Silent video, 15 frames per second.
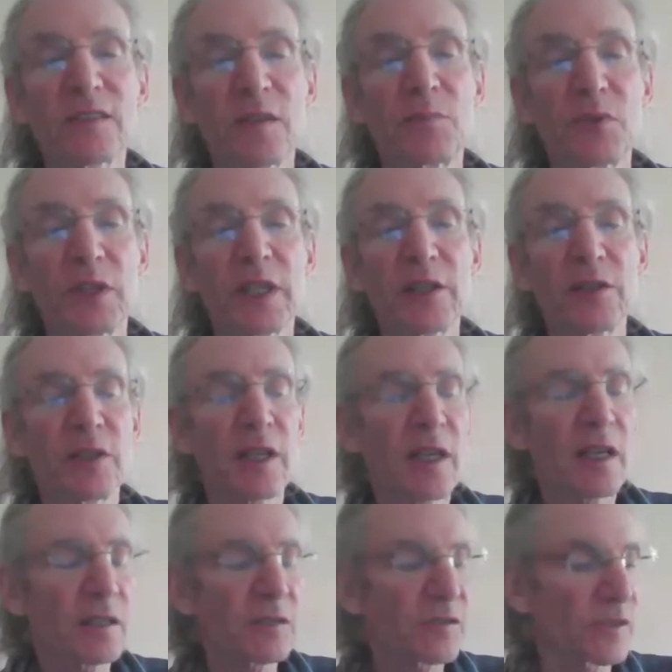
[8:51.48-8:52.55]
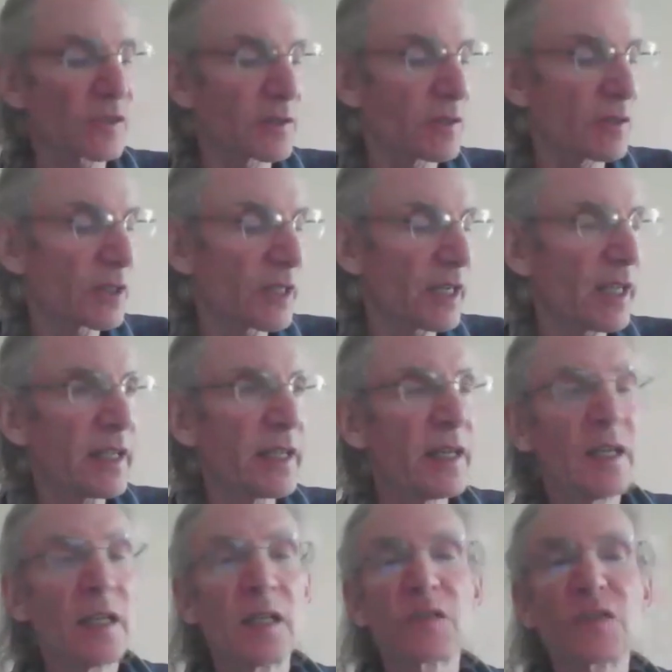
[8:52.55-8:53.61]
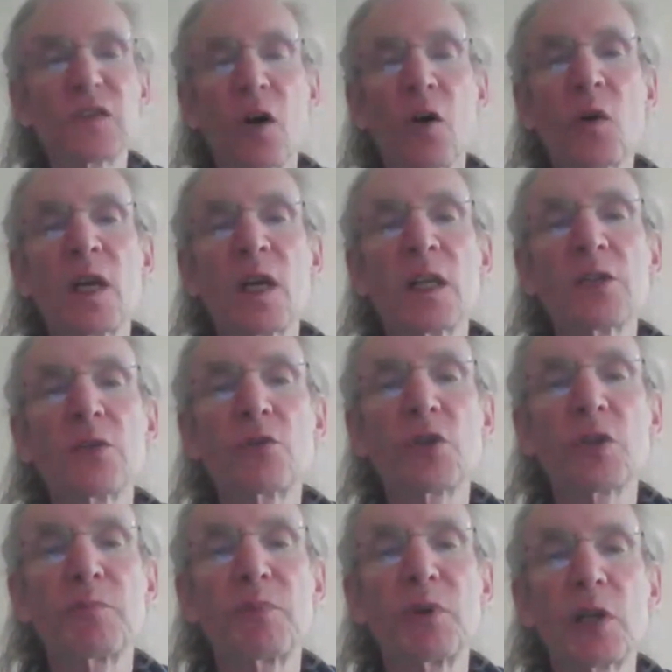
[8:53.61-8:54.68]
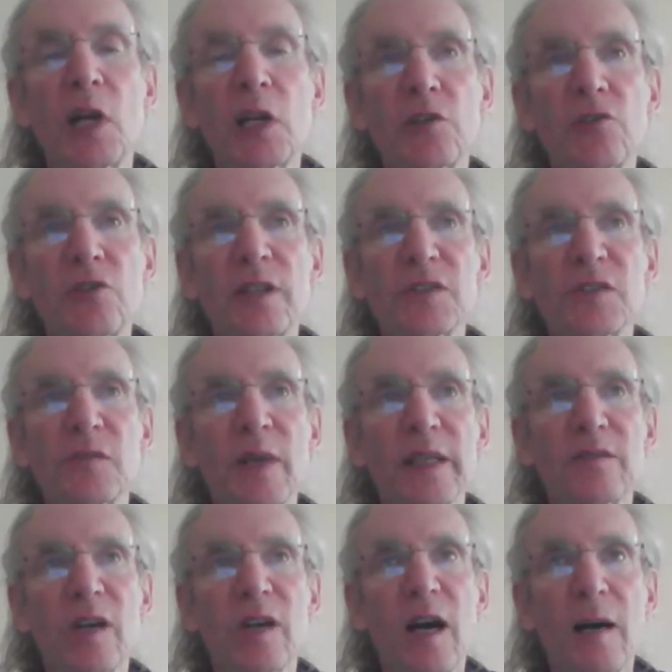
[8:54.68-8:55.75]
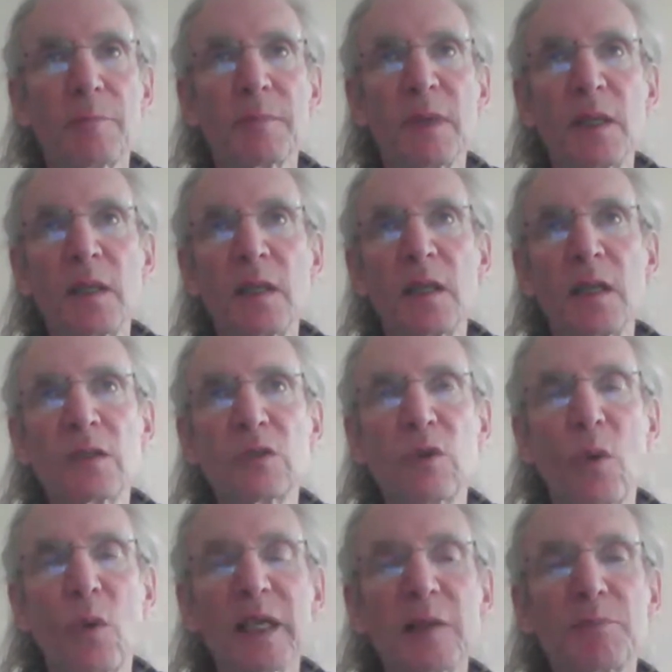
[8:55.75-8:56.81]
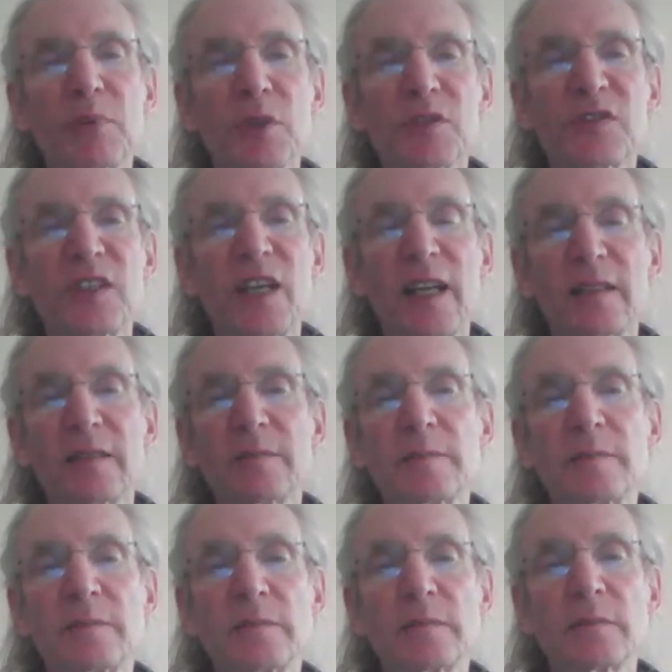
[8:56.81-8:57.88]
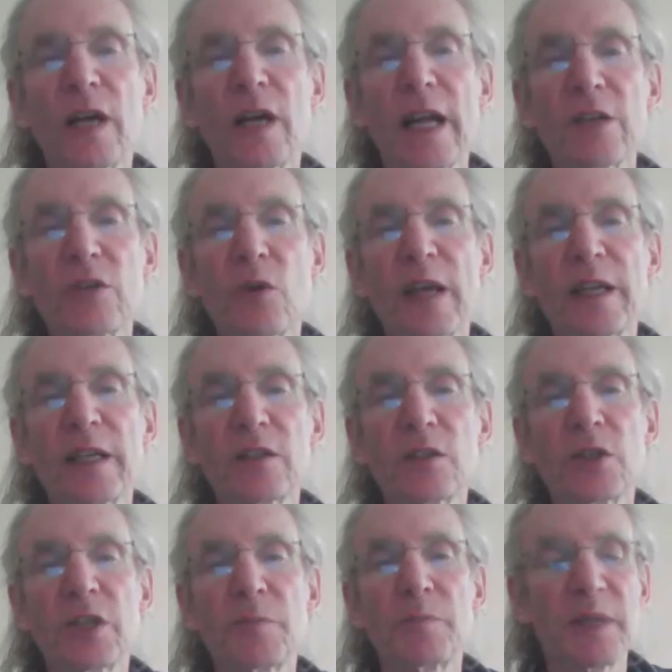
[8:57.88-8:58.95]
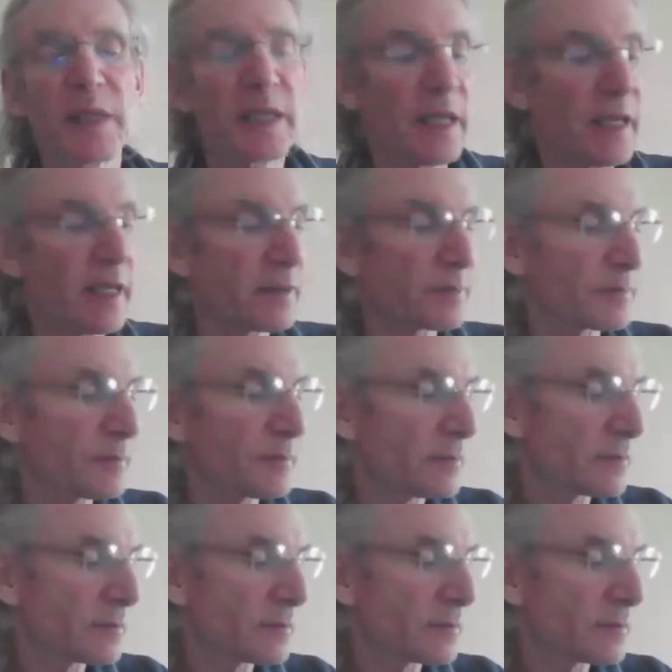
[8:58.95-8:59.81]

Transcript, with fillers: That's a pretty good answer. Okay. So you should put on your resume top twenty percent graduating GPA.